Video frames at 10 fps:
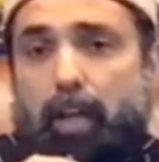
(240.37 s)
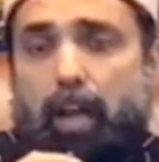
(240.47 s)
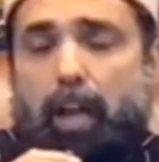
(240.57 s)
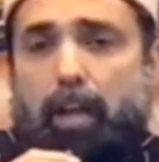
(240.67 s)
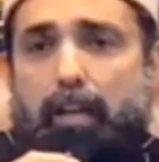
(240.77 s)

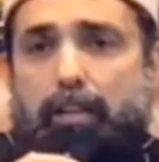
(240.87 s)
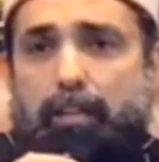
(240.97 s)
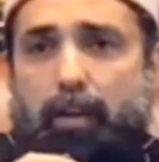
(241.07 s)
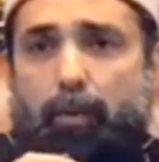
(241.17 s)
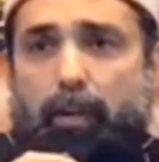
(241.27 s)
You say,
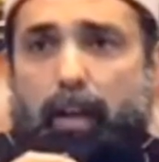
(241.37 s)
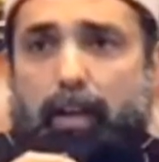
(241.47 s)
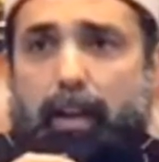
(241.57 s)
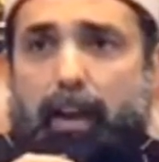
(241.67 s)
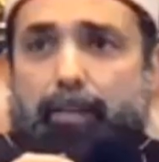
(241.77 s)
wallahi,
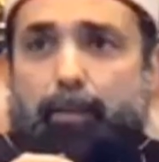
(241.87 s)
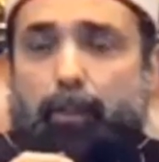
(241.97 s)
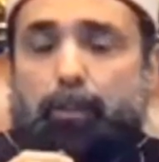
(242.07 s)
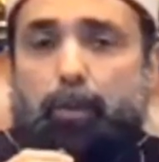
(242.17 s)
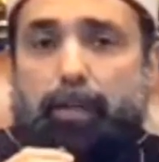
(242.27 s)
I'm not
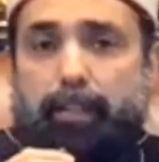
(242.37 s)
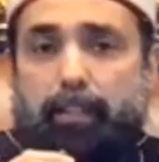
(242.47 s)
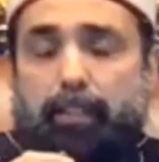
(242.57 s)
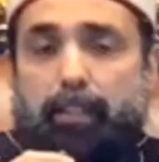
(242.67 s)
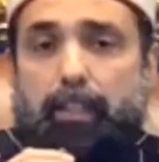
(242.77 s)
worried.
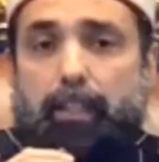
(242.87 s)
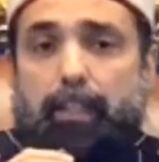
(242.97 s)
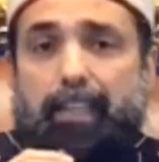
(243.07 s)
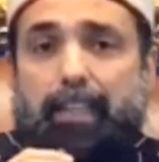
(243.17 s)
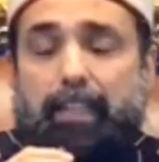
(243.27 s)

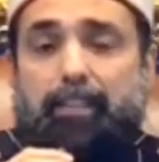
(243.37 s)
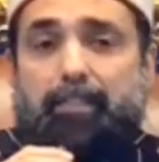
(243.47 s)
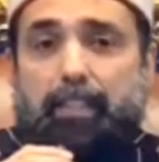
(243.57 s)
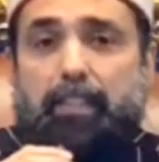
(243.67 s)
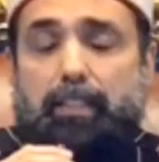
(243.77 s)

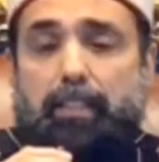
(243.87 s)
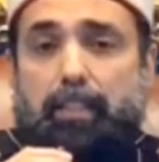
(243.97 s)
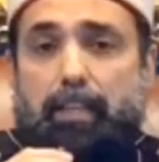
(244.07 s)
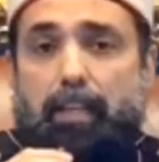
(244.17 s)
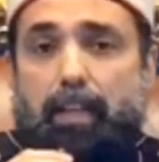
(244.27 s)
Even
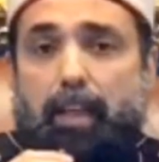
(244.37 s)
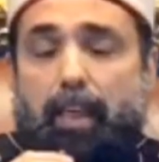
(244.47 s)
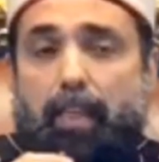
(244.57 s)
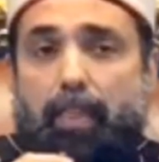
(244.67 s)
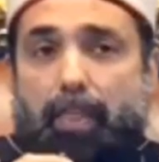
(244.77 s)

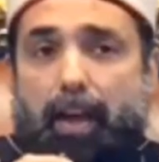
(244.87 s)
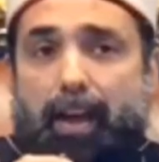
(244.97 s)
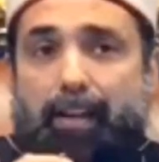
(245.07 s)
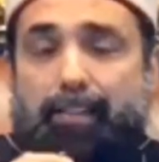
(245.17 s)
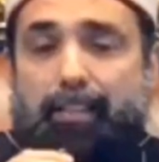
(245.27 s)
that
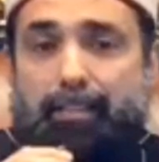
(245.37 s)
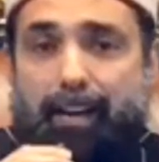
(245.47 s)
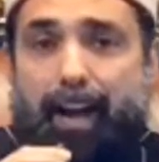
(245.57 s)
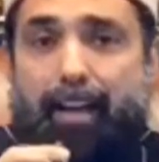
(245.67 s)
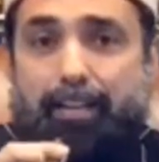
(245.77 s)

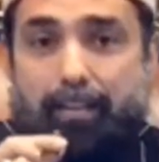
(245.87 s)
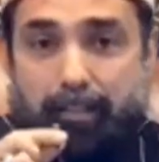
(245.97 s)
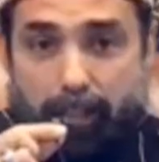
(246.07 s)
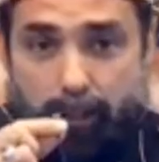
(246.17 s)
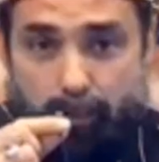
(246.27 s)
rice, the
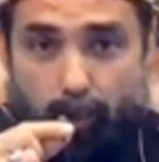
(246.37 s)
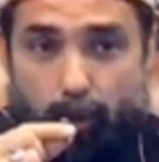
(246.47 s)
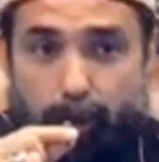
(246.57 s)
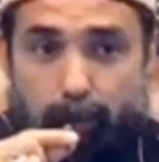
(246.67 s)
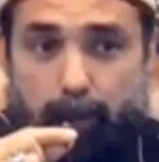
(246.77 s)
small
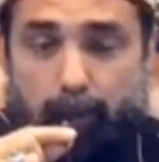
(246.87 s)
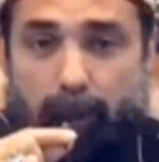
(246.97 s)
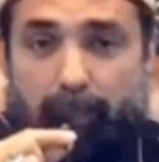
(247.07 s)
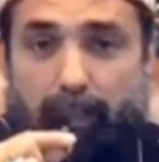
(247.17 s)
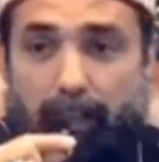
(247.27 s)
piece of the
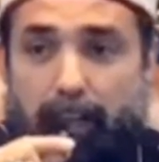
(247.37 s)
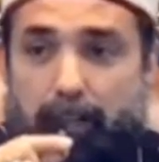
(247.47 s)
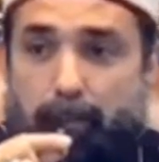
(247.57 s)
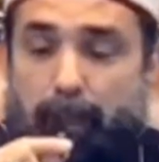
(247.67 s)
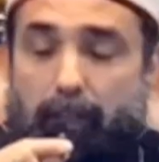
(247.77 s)
rice
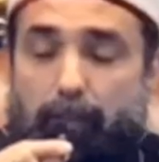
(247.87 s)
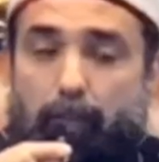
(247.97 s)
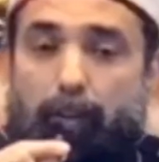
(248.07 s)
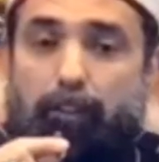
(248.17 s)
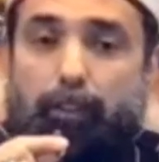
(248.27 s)
become
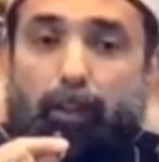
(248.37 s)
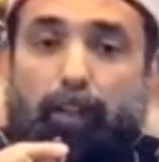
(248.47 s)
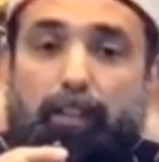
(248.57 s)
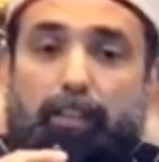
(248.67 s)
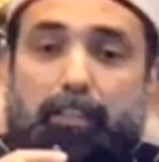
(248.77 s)

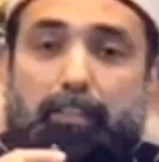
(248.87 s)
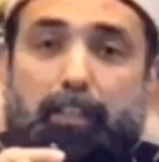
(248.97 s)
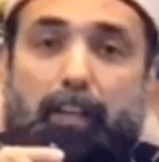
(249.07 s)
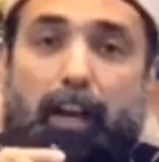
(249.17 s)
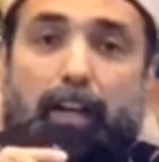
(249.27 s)
$1, still
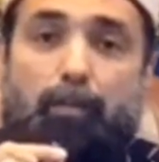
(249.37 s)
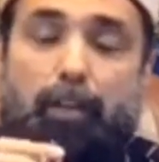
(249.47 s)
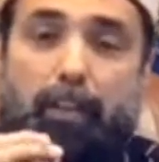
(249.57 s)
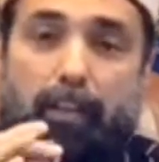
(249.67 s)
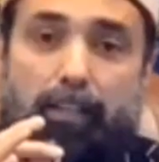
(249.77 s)
I
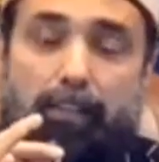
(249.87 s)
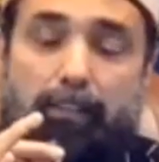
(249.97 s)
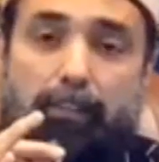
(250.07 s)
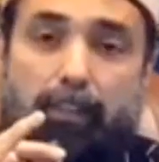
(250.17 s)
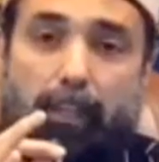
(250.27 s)

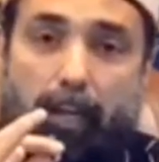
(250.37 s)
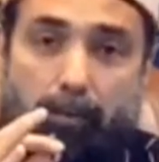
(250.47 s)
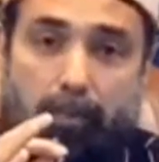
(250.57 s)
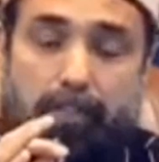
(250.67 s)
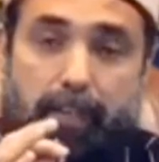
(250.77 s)
will
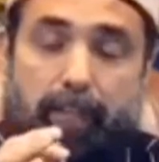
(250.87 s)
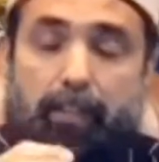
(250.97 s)
say,